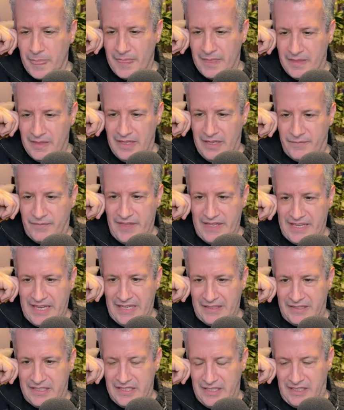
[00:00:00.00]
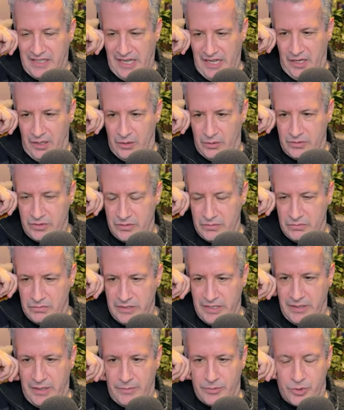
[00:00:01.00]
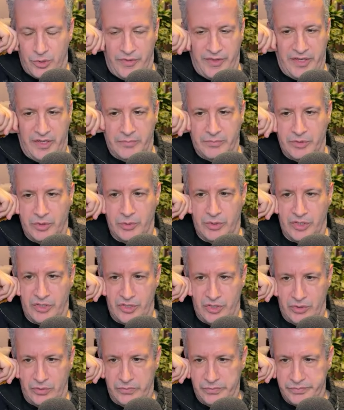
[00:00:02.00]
If they got the account, I'm sure they unmuted you.